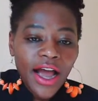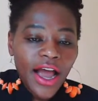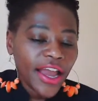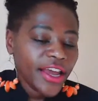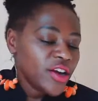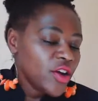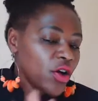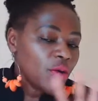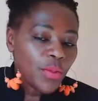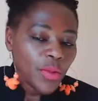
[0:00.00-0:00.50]

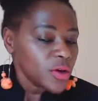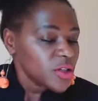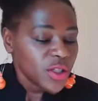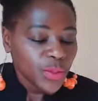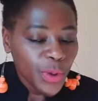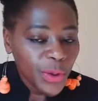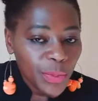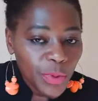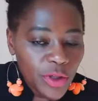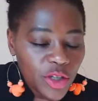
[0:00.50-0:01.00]
I know
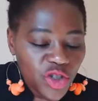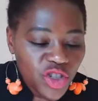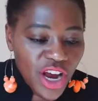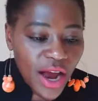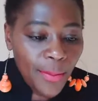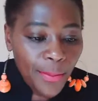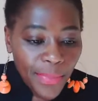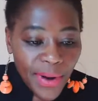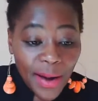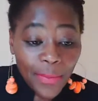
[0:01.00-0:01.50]
most people
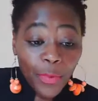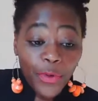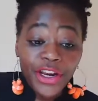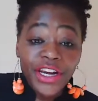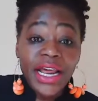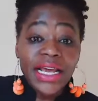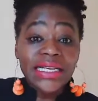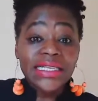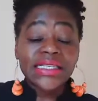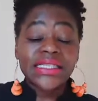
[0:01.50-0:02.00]
jump up
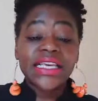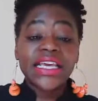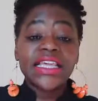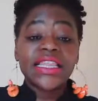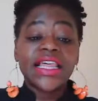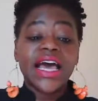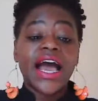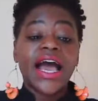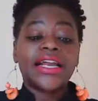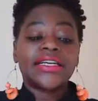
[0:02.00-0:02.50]
when I say
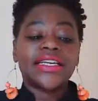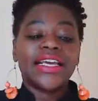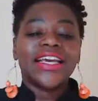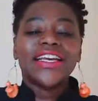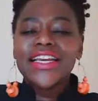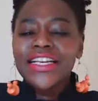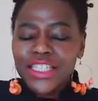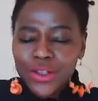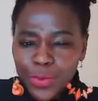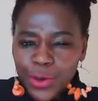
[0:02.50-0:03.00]
that,
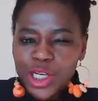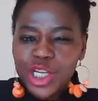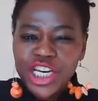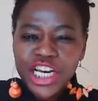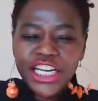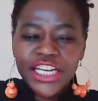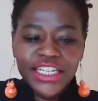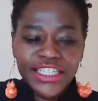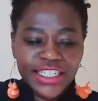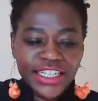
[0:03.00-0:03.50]
and
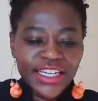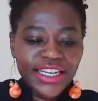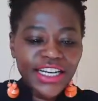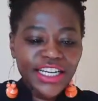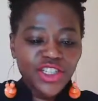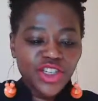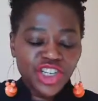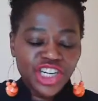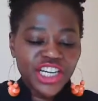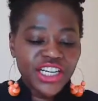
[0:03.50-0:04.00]
especially in
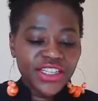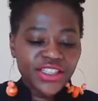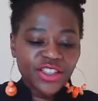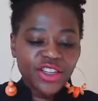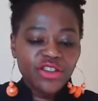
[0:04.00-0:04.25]
teenage years.